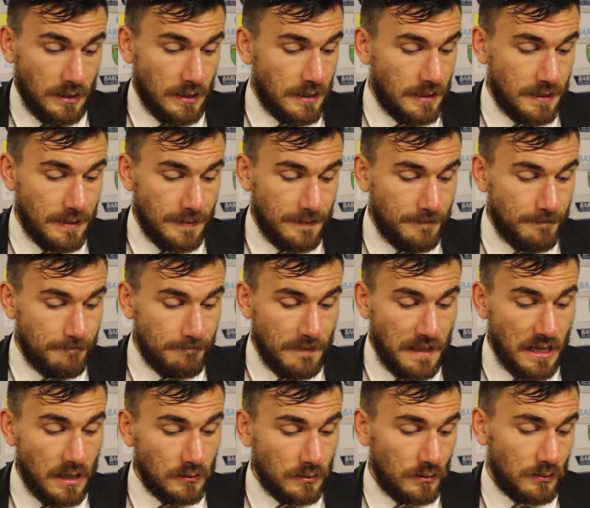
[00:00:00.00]

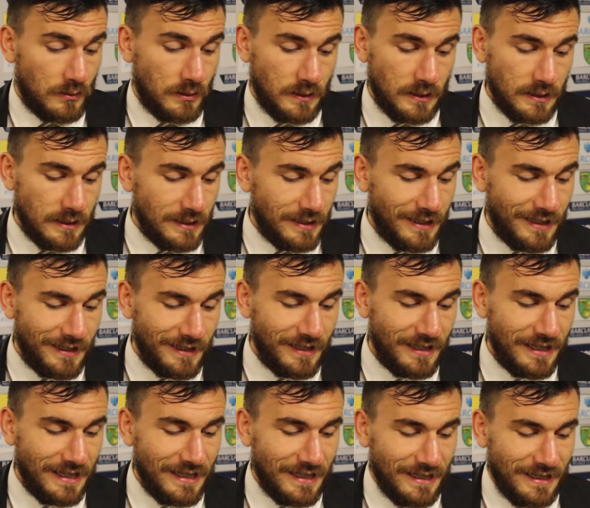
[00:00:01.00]
you know,
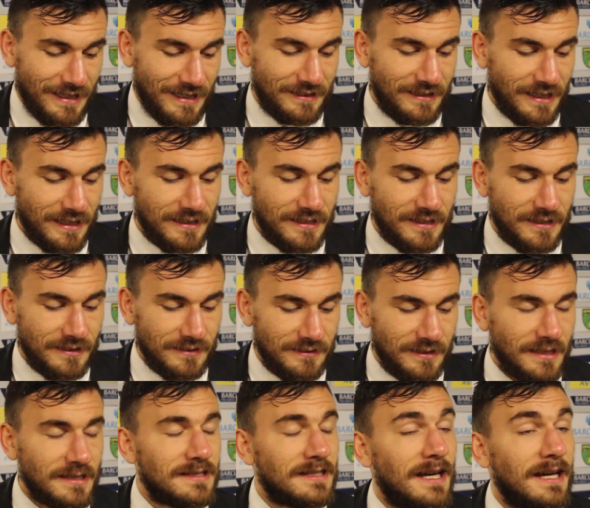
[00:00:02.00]
it takes
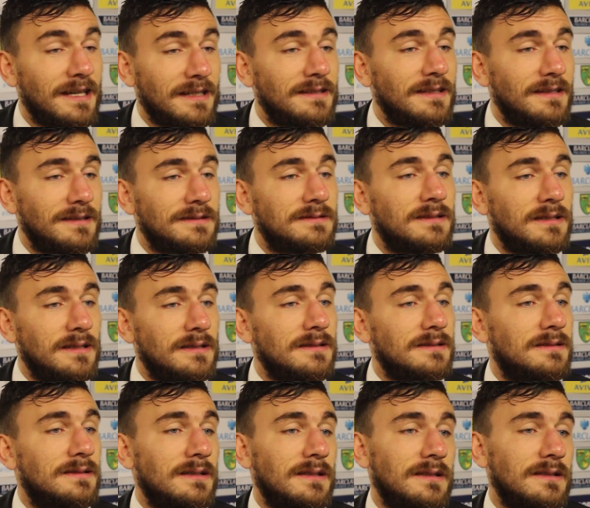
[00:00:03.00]
character
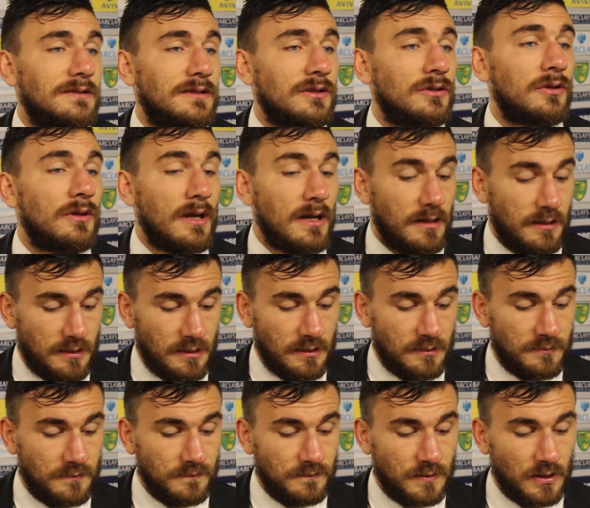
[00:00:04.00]
to do that,
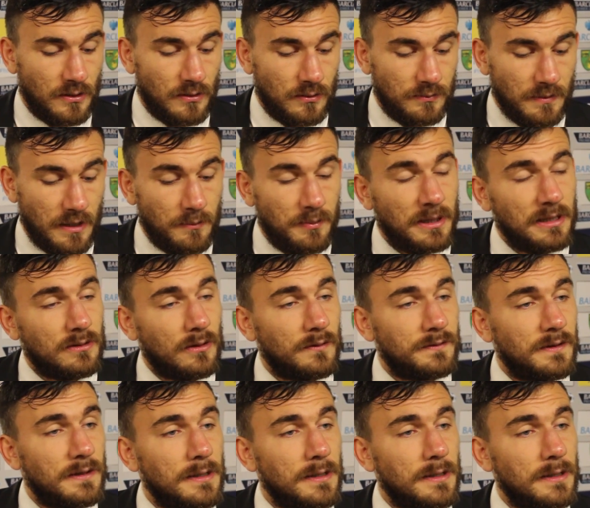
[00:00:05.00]
and you know, it paid off